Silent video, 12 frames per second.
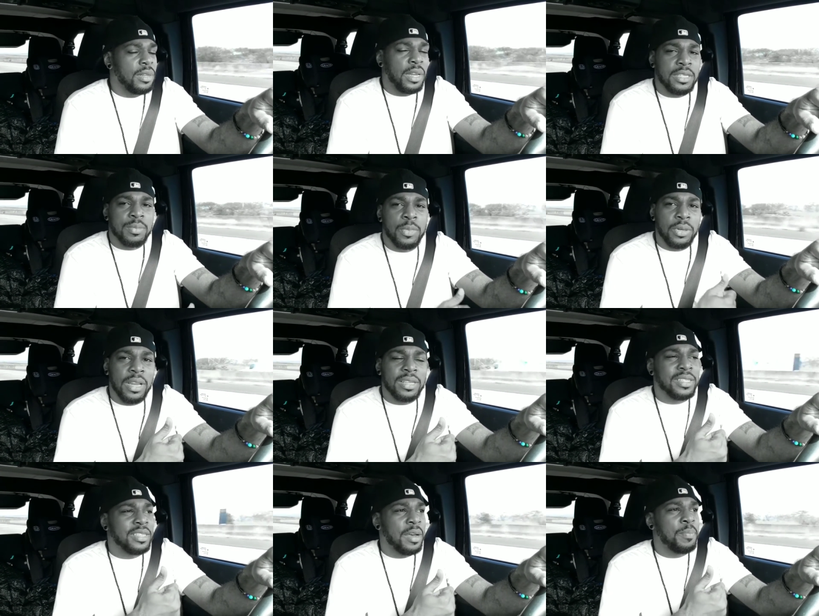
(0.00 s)

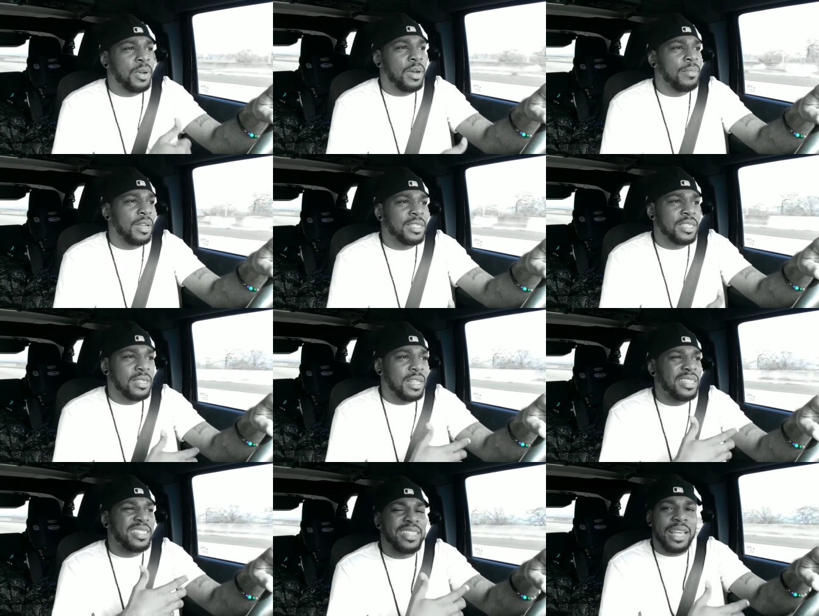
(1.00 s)
Let's step up.
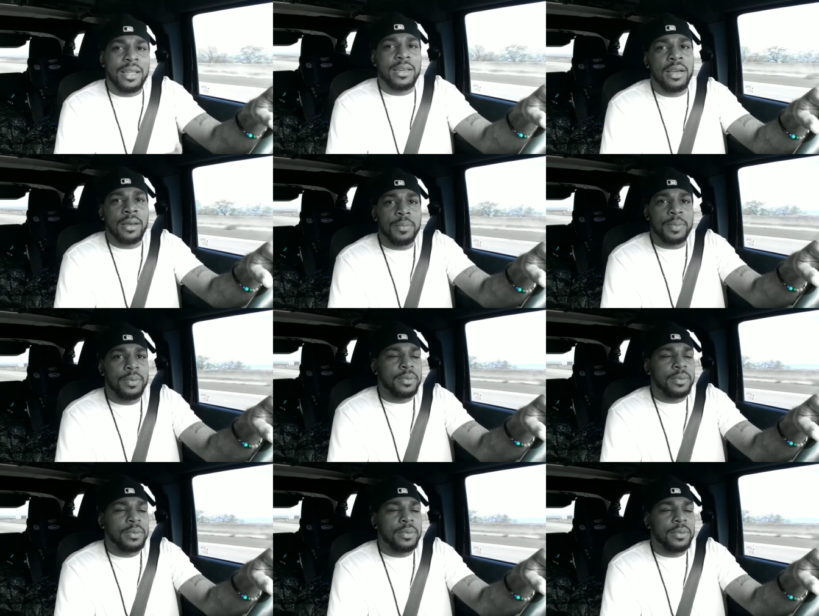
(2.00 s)
Let's stand up.